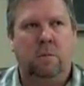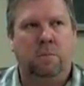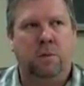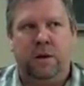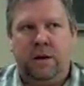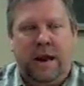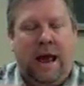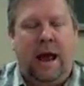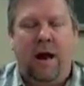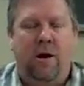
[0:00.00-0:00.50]

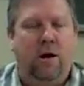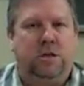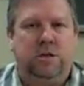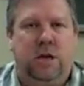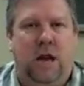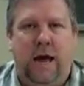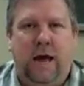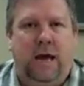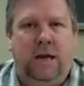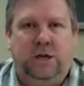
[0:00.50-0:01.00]
But now it's
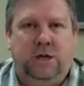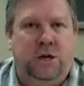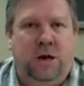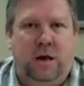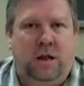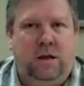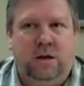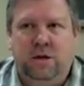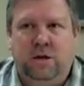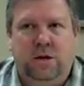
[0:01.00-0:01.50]
like it's
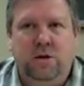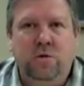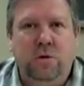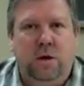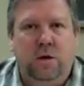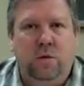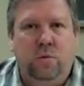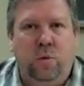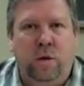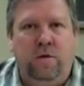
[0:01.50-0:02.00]
nothing to
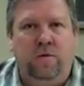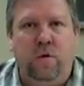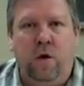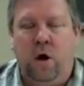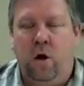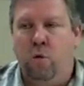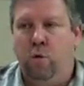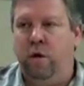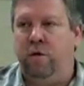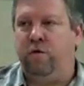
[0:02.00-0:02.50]
it.
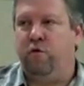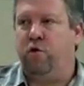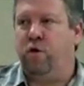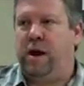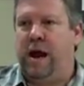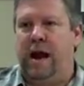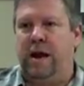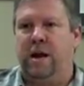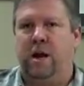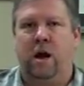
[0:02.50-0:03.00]
We've
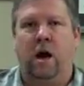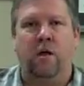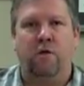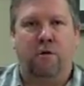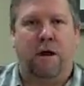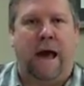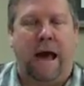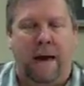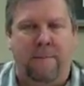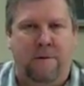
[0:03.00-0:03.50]
created
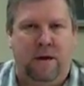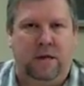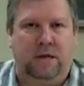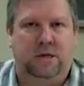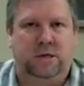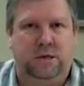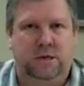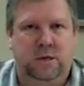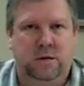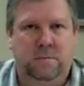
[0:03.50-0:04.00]
other
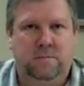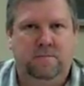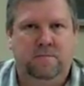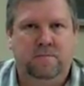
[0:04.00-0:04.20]
habits.